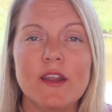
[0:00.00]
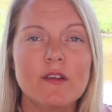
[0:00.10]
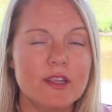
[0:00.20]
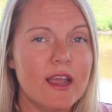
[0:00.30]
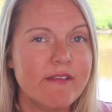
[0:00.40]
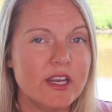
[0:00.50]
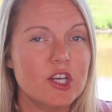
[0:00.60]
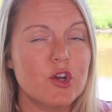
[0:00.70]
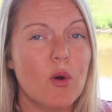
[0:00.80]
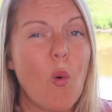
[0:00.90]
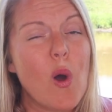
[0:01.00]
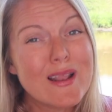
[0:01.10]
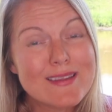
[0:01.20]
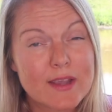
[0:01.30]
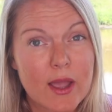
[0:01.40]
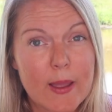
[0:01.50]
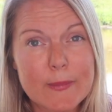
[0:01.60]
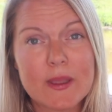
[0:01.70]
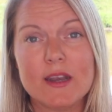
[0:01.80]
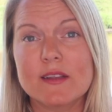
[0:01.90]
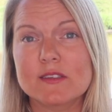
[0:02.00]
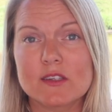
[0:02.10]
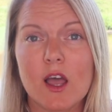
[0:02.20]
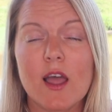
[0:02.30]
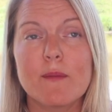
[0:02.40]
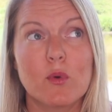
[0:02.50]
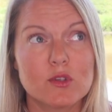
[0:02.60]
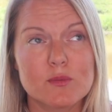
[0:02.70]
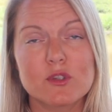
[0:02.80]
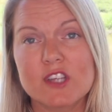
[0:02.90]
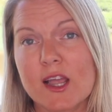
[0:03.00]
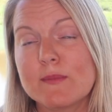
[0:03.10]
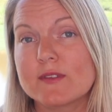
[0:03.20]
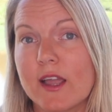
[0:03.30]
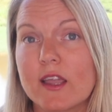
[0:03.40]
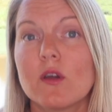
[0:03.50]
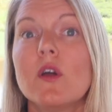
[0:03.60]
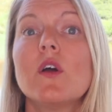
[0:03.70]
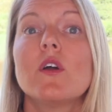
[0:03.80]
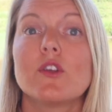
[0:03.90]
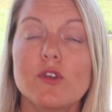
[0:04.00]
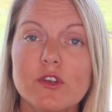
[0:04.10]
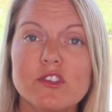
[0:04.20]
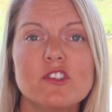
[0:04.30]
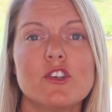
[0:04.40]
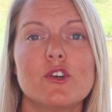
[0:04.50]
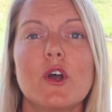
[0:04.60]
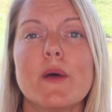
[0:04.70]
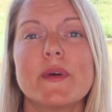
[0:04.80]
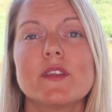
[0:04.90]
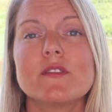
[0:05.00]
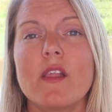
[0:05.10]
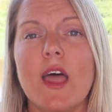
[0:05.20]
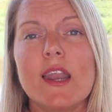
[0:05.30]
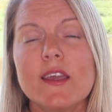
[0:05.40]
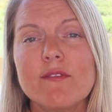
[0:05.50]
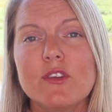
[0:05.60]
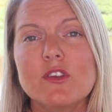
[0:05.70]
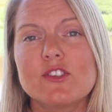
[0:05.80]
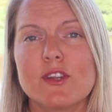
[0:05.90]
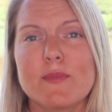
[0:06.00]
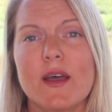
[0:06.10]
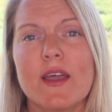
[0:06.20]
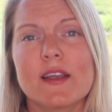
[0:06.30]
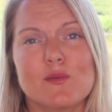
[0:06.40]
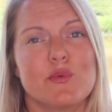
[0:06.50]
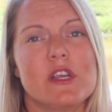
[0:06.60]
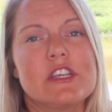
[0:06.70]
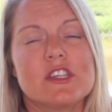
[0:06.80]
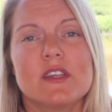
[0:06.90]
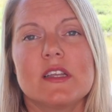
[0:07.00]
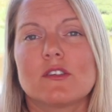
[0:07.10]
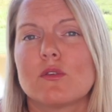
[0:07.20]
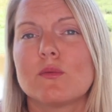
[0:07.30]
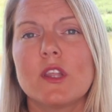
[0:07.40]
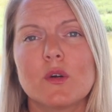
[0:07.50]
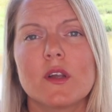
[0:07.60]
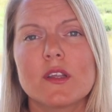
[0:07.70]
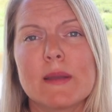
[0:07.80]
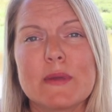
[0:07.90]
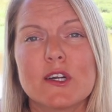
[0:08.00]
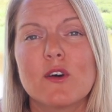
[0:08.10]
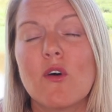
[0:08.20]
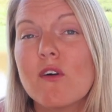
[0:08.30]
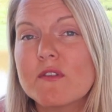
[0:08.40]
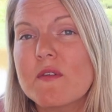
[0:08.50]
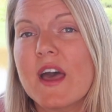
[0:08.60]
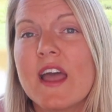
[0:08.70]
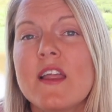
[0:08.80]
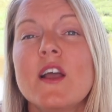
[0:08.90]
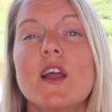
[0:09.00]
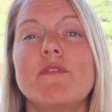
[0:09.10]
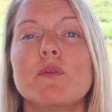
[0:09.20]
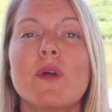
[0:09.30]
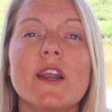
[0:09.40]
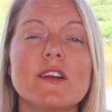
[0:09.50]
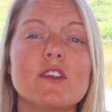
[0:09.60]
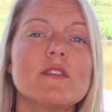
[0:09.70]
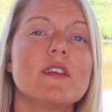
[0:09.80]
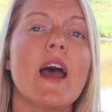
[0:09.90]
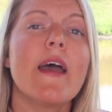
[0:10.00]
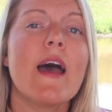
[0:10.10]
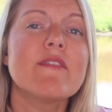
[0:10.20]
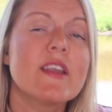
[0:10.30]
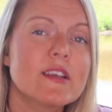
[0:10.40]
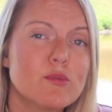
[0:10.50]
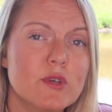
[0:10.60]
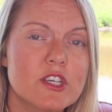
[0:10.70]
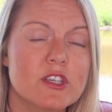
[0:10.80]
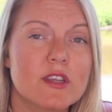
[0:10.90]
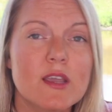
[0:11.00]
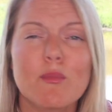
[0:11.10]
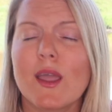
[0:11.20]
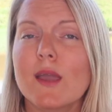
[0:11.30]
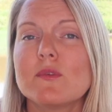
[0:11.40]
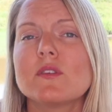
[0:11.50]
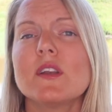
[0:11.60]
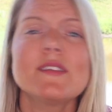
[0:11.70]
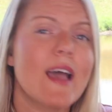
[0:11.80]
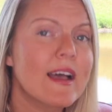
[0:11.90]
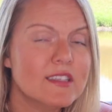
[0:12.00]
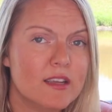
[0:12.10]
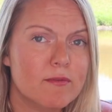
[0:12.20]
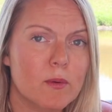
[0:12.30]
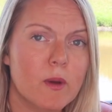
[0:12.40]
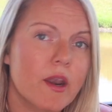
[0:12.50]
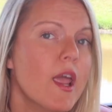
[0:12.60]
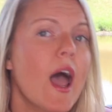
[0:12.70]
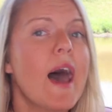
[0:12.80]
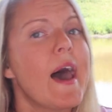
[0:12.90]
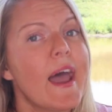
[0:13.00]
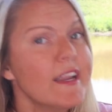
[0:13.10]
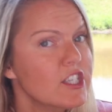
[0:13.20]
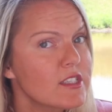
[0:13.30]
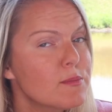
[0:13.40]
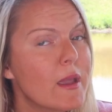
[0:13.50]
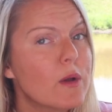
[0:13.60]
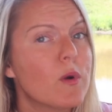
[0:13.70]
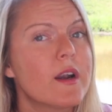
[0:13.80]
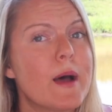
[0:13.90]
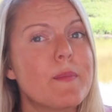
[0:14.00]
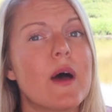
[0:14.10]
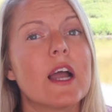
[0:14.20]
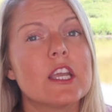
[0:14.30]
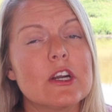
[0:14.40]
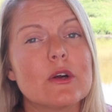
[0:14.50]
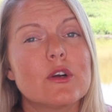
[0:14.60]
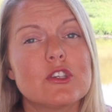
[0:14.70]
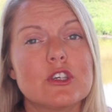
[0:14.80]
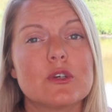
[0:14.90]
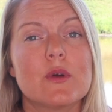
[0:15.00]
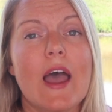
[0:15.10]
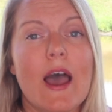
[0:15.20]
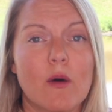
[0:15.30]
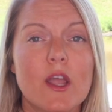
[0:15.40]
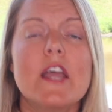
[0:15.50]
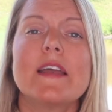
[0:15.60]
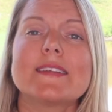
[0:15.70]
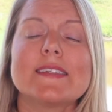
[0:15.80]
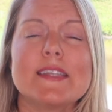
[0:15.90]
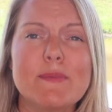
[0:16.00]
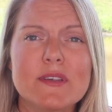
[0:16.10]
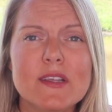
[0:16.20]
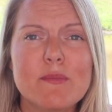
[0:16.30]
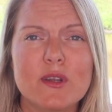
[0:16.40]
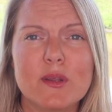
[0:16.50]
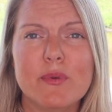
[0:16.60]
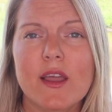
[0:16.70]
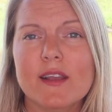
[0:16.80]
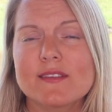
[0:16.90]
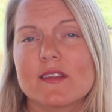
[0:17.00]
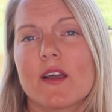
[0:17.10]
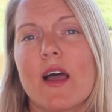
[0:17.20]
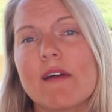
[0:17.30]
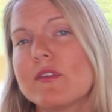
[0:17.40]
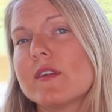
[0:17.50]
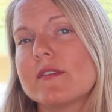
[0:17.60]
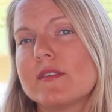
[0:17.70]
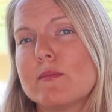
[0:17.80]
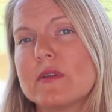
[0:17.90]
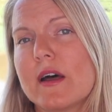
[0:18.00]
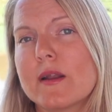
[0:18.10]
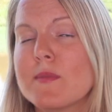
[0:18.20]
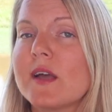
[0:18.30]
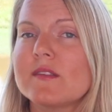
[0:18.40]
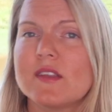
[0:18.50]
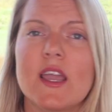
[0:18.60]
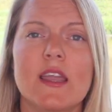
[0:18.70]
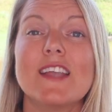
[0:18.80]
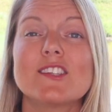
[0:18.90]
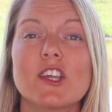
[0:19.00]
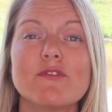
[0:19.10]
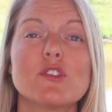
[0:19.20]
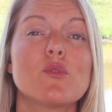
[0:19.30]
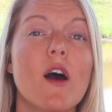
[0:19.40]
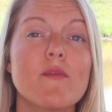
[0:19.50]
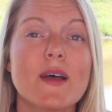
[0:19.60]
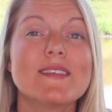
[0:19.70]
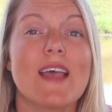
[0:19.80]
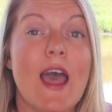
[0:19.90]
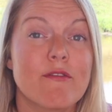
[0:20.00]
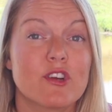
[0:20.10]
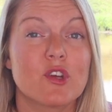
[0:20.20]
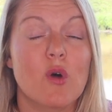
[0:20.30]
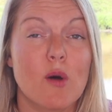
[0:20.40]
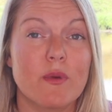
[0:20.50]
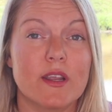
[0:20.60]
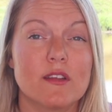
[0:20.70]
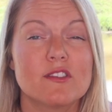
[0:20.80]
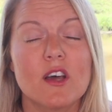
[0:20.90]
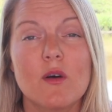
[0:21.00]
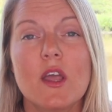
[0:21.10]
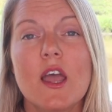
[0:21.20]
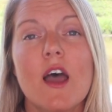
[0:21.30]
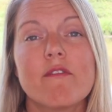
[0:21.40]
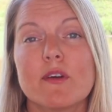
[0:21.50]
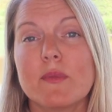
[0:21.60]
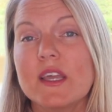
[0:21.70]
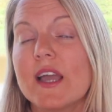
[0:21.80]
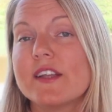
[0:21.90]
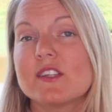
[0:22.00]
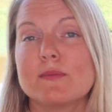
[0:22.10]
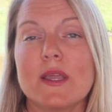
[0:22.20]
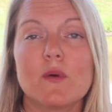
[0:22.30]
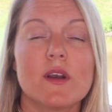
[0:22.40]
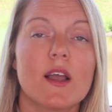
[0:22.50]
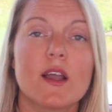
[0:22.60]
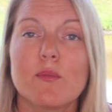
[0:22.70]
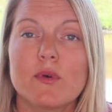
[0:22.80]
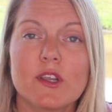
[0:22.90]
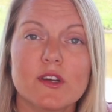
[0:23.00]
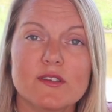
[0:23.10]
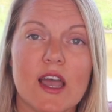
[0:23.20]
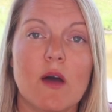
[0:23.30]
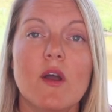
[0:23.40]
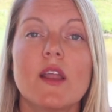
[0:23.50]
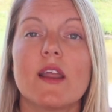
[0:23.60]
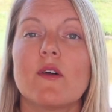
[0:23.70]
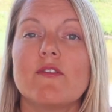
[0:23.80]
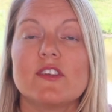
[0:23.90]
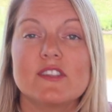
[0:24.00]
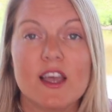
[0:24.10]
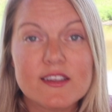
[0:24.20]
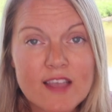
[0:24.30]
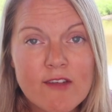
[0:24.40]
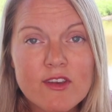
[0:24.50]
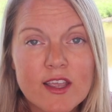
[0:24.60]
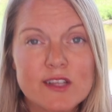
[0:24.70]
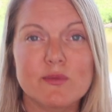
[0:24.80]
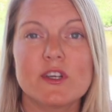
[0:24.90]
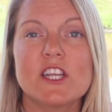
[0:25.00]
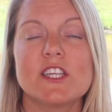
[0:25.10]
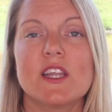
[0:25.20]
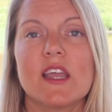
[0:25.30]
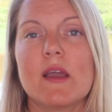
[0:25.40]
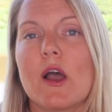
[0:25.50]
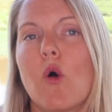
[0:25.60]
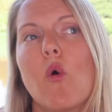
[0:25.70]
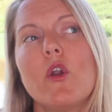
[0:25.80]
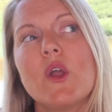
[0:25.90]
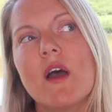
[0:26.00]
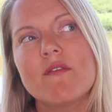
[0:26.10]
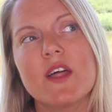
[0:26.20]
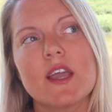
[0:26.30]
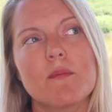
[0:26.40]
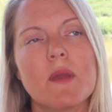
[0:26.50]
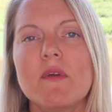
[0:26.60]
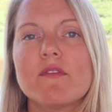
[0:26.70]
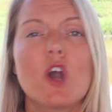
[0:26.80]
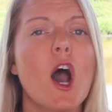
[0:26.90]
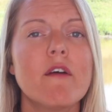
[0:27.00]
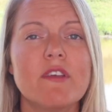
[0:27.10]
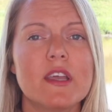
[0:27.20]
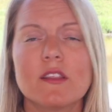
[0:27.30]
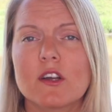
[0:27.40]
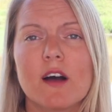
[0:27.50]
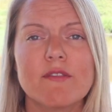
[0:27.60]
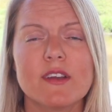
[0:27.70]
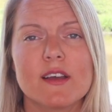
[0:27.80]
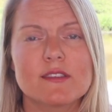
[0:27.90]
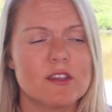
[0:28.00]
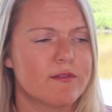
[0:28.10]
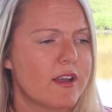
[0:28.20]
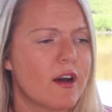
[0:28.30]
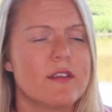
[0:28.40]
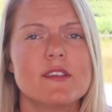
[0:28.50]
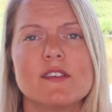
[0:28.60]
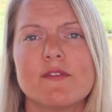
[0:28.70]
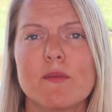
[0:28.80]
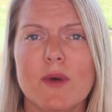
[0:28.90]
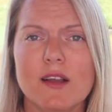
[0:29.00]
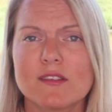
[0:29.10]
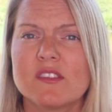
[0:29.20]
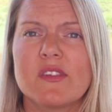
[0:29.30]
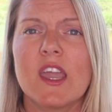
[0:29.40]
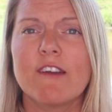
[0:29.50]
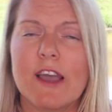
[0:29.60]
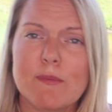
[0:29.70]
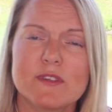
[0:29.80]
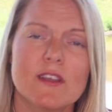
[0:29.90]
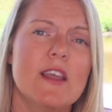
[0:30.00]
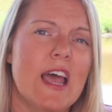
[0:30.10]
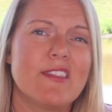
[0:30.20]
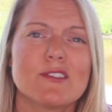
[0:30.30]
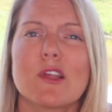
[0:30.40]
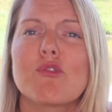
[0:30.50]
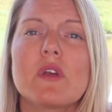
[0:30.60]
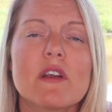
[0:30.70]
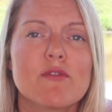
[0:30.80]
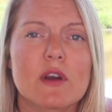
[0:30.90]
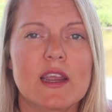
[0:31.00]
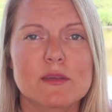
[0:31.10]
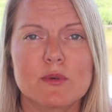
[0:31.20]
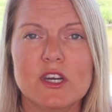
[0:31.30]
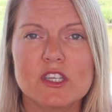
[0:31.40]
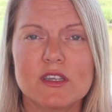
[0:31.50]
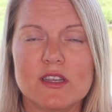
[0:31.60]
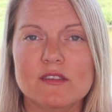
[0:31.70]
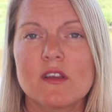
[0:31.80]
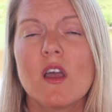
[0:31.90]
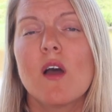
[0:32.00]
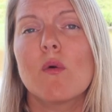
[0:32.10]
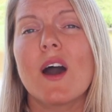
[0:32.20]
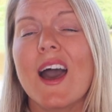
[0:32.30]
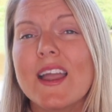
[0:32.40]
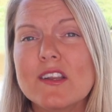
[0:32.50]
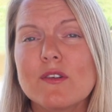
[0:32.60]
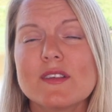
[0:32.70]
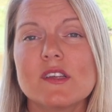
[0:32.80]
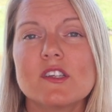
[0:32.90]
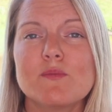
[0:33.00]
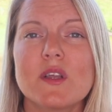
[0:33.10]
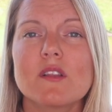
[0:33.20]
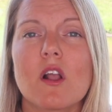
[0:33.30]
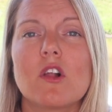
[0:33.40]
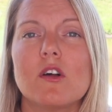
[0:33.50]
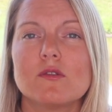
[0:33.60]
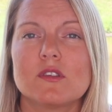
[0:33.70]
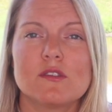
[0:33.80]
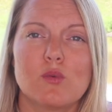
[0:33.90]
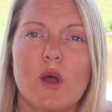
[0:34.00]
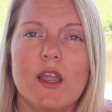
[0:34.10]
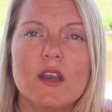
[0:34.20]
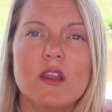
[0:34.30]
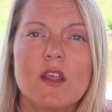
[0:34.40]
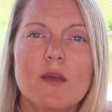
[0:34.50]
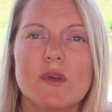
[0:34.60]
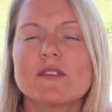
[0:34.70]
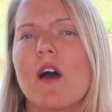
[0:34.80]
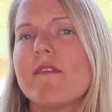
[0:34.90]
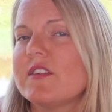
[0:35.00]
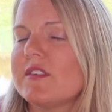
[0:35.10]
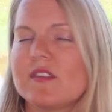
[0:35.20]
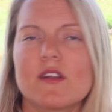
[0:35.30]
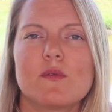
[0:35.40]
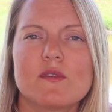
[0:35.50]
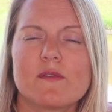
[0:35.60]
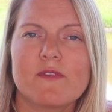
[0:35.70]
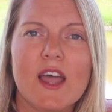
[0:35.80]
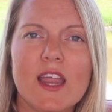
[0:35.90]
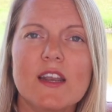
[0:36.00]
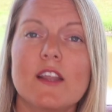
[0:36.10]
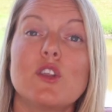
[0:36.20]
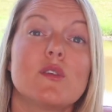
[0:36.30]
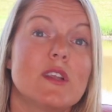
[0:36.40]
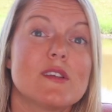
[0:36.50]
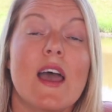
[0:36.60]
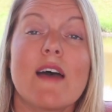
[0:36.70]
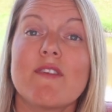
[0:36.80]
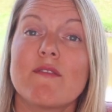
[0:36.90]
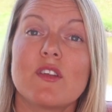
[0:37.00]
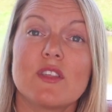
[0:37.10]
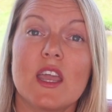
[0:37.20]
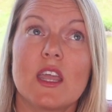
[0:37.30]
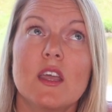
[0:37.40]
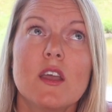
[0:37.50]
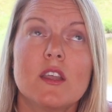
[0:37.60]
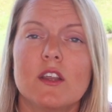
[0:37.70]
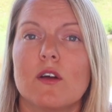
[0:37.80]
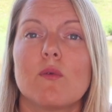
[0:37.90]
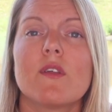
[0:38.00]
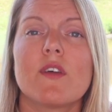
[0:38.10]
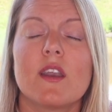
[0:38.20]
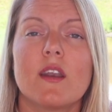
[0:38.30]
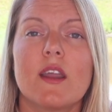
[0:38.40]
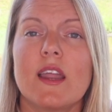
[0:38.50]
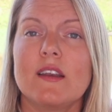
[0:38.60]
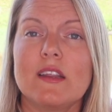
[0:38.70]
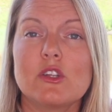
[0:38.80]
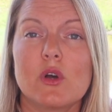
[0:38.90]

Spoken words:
you're only having to do it one time, and it's not multiple times like you're used to, but there's a lot of confusion about expiration dates. So really quickly, I'm going to go over that. If your product does not have an expiration date, but Amazon is asking for one, I just make one up a year or two out. It's typically beauty products, and they'll have a little symbol on them that say it's good for 12 months after you open it. So for me, I just make one a couple years out. Now, if it does have an expiration date, or you have like, maybe you have coffee, and the coffee you have like all these different boxes of K-cups, and there's like 3 or 4 expiration dates. What I do is I just pick the closest one, because obviously the other ones are fine, and you need to have everything, you know, within 90 to